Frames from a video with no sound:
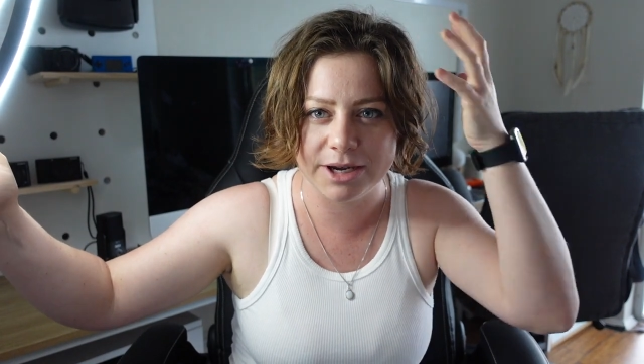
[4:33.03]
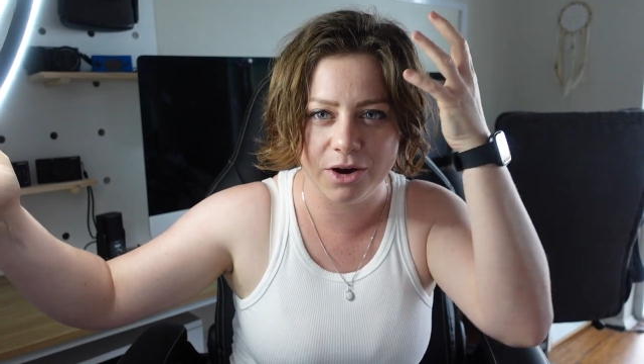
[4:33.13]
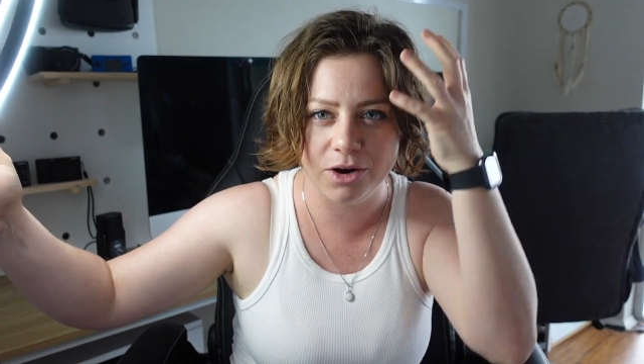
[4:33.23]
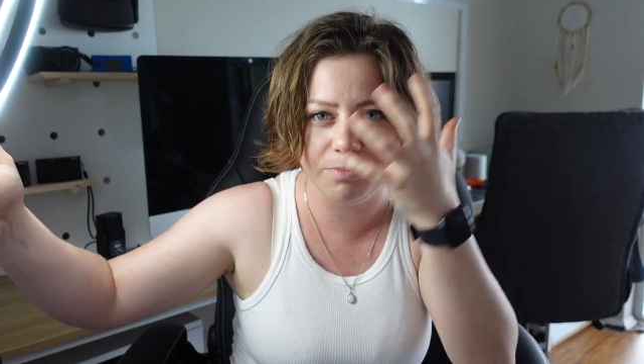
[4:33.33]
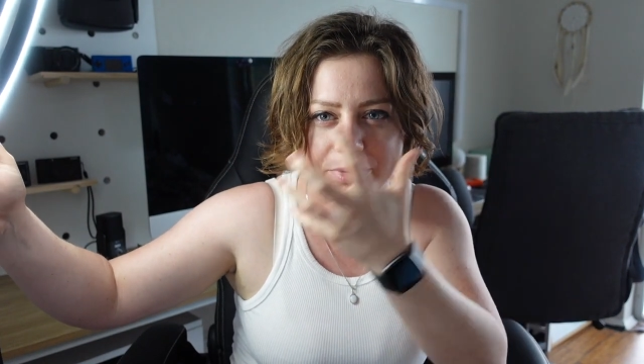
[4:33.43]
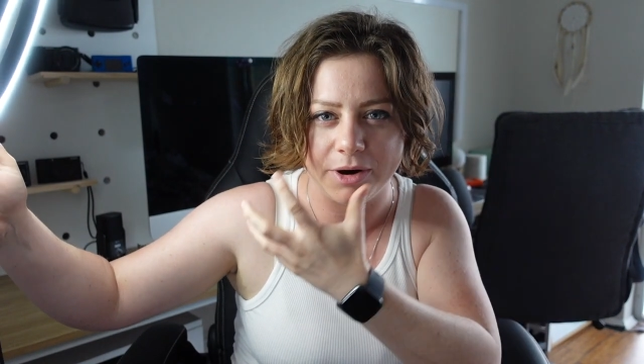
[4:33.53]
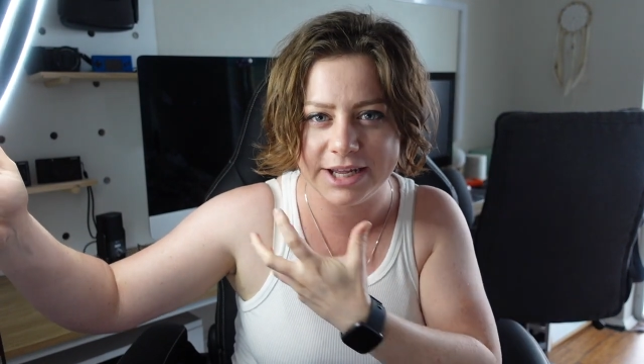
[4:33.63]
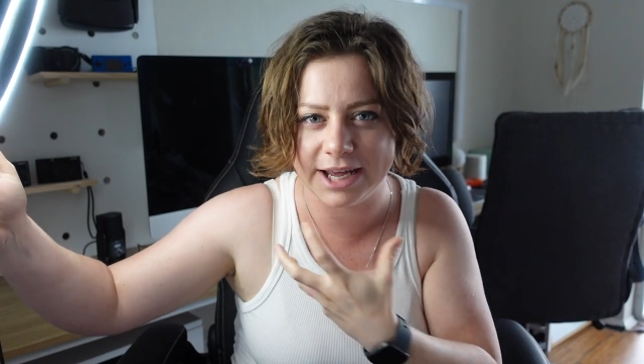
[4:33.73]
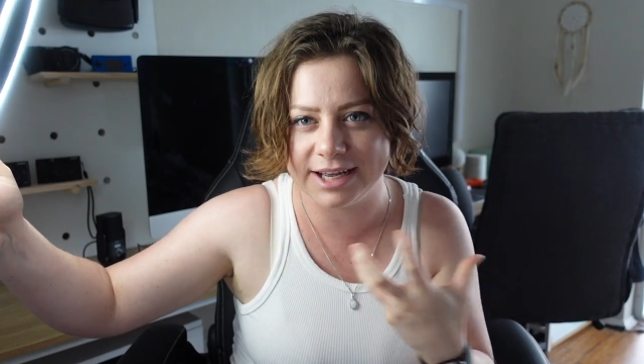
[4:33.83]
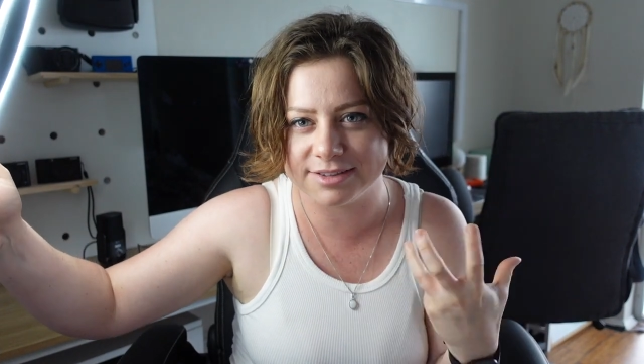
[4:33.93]
whole
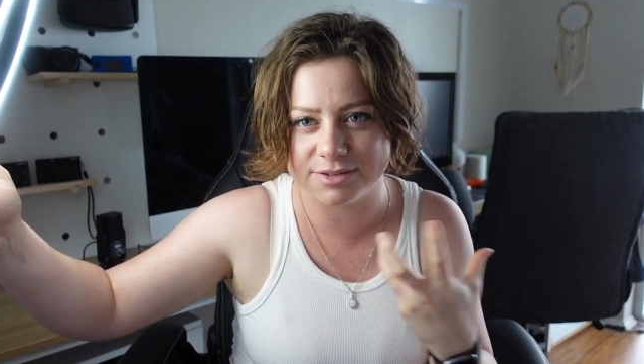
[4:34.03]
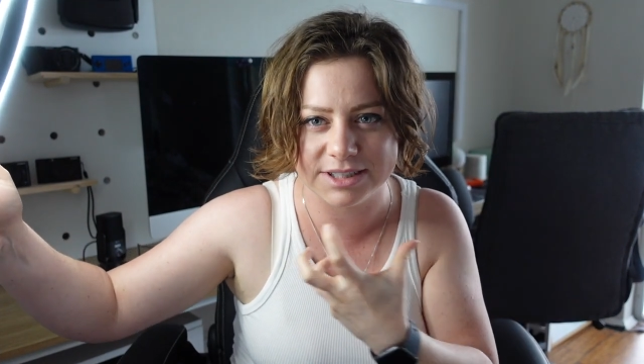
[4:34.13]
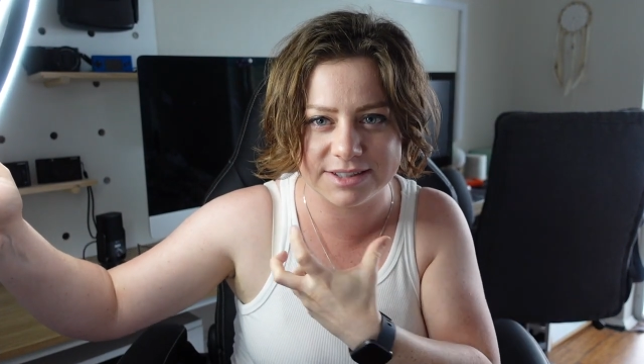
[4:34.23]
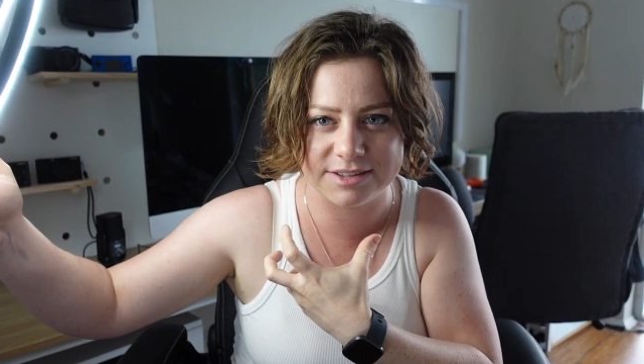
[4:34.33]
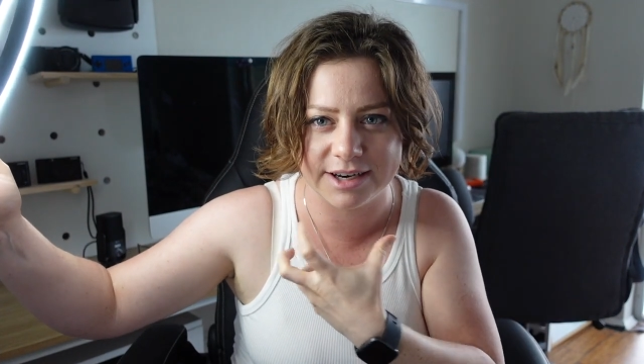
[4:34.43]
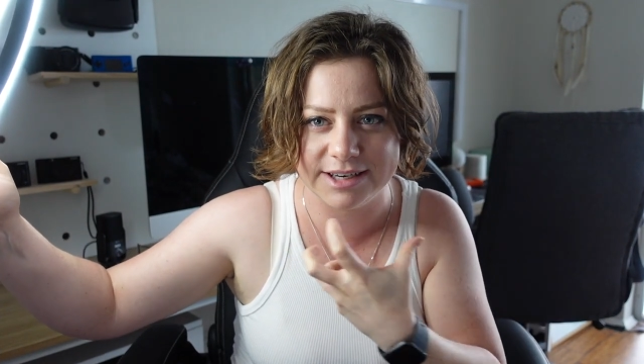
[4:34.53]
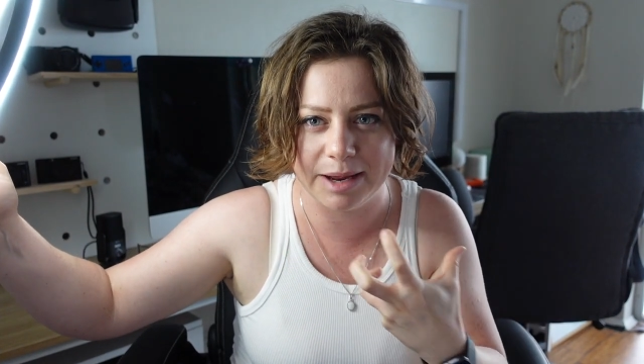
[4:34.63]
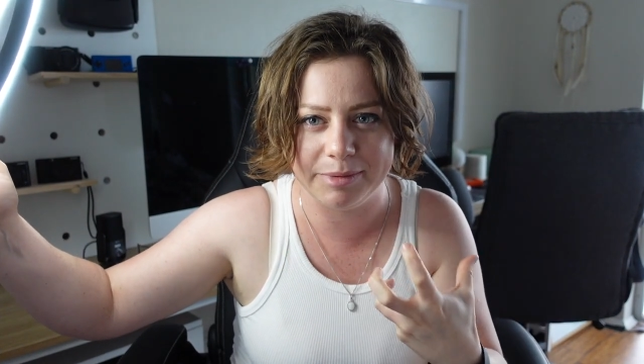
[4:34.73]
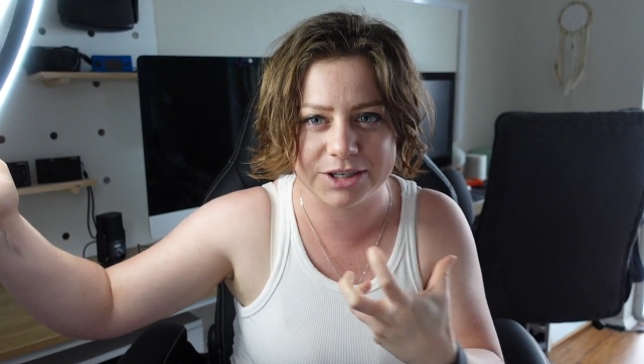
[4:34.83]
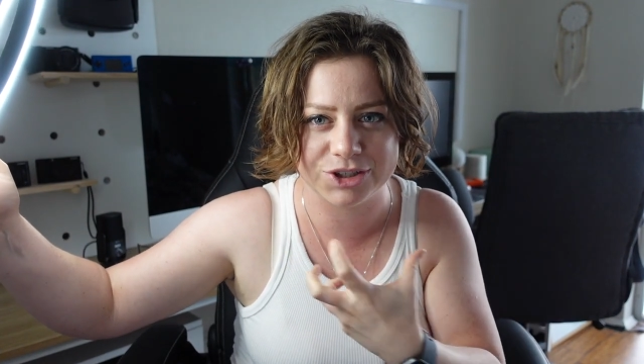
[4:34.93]
body has all these
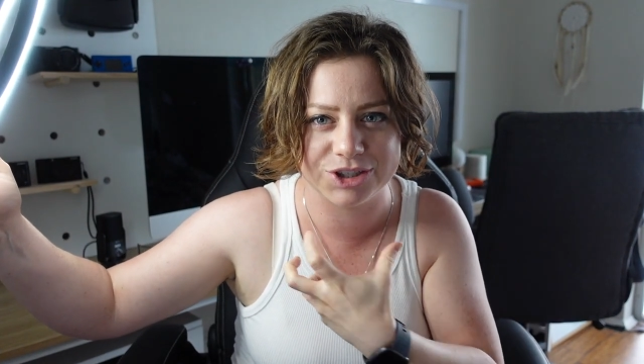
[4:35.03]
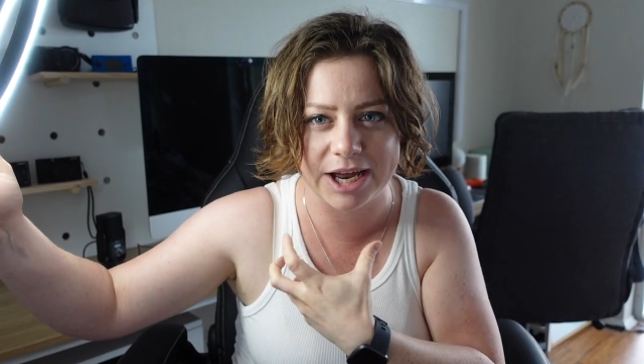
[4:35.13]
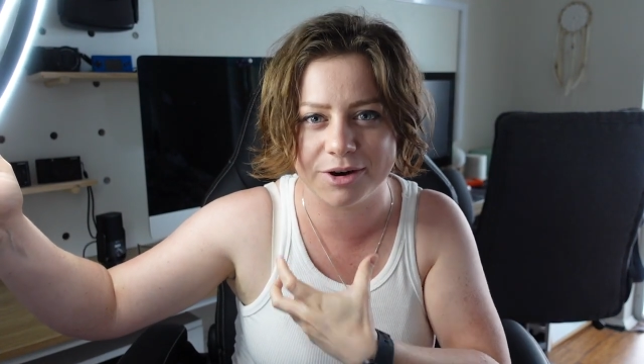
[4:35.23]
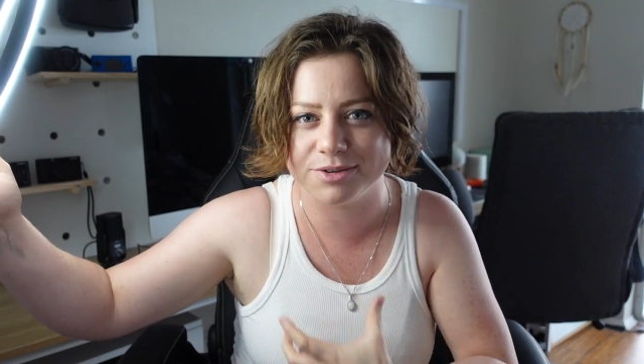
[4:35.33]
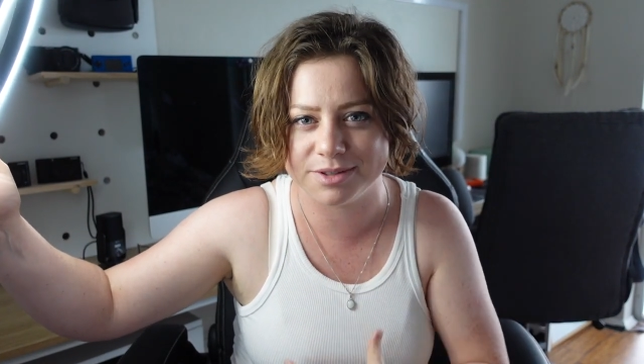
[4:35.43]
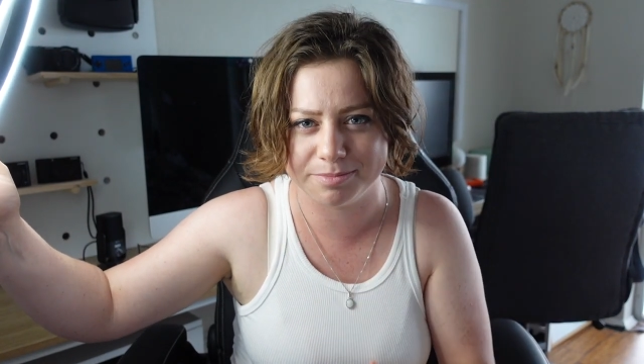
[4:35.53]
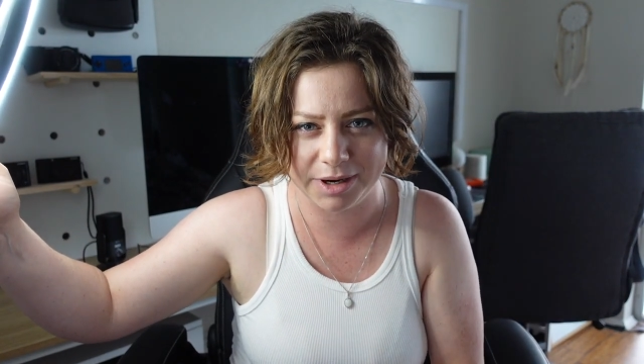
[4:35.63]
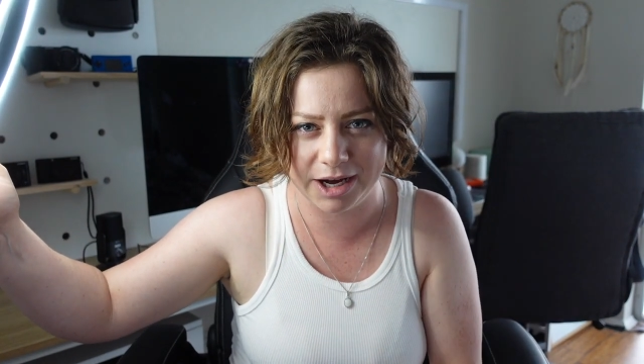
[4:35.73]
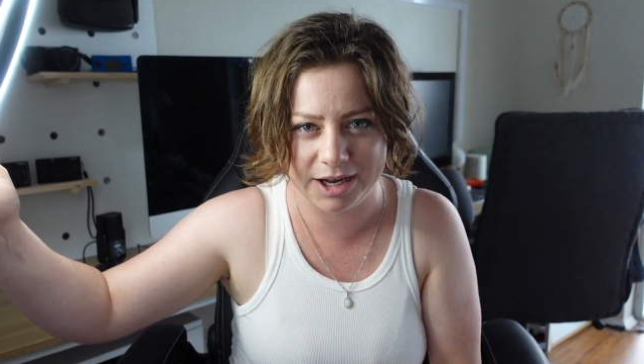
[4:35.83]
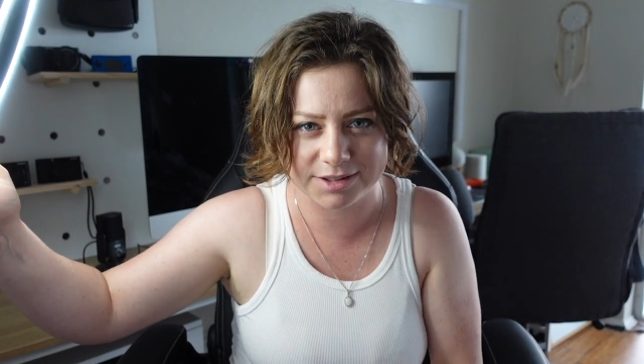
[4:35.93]
dynamic shadows and
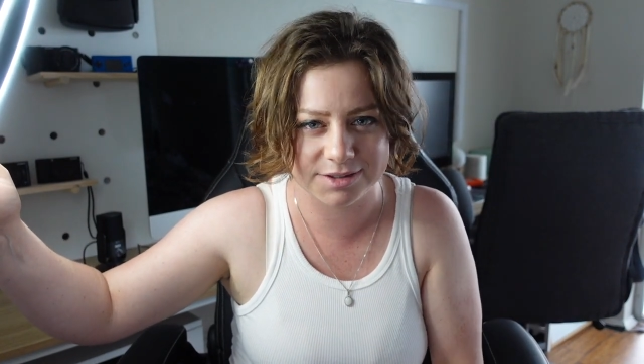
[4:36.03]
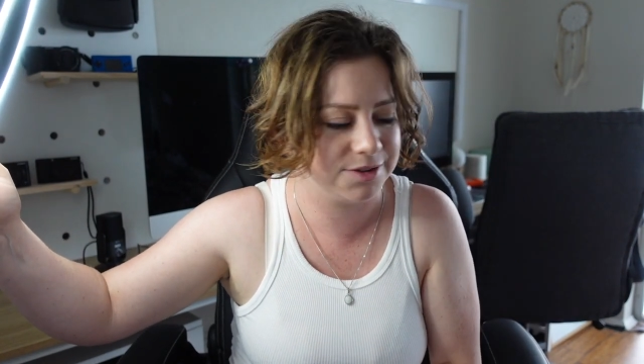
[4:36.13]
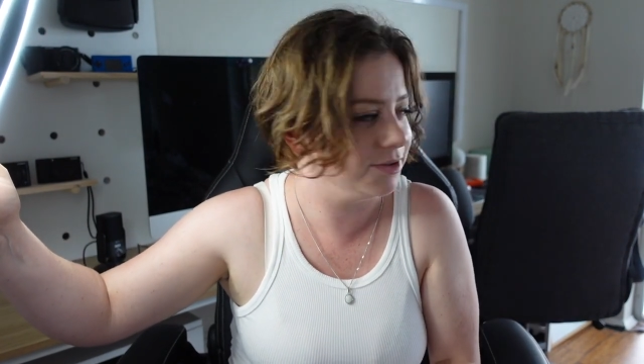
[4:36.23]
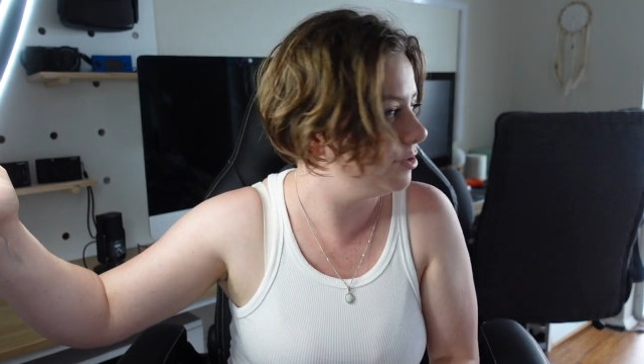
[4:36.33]
parts to